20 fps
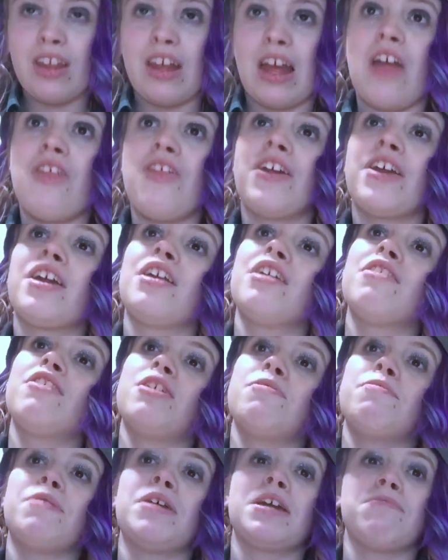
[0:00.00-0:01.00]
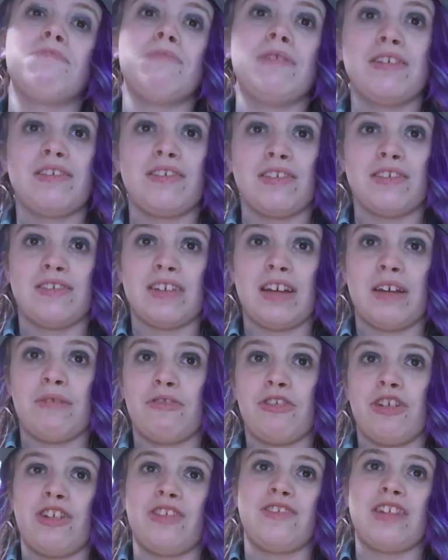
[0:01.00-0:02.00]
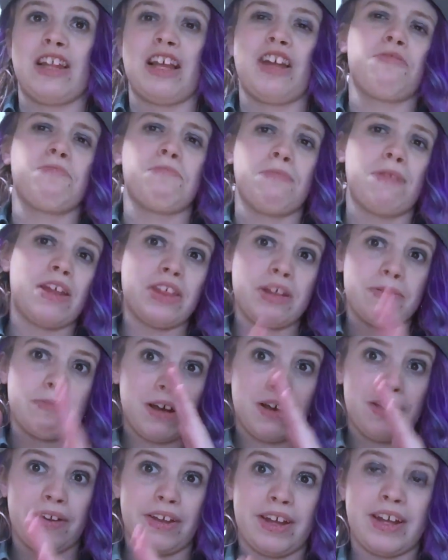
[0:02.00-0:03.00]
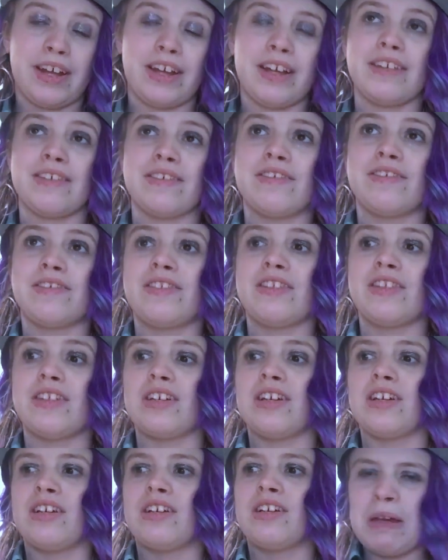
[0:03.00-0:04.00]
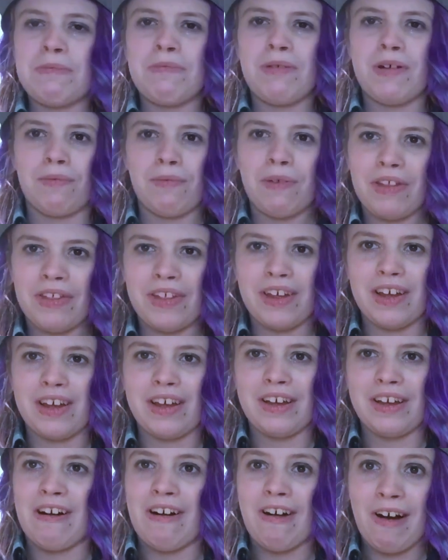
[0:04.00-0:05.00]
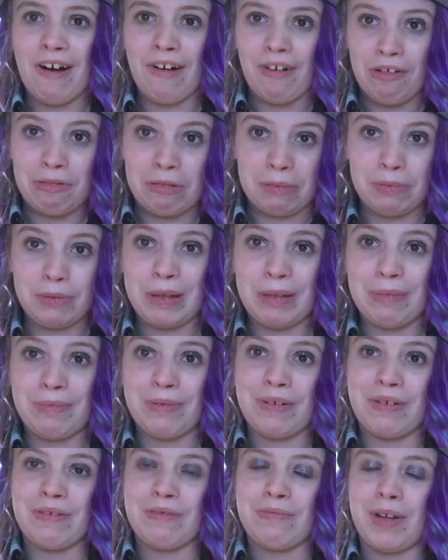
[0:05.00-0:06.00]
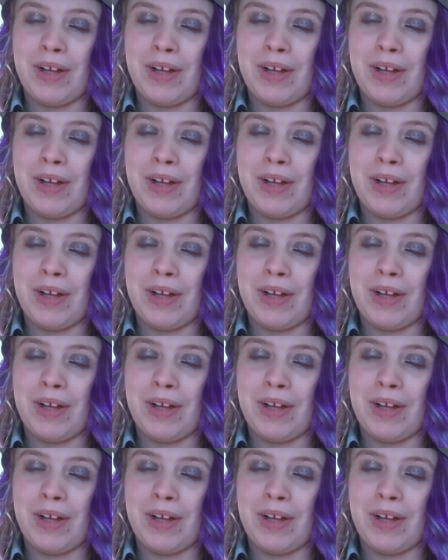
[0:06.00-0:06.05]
I think another big misconception slash myth about it is that people with it are horrible people,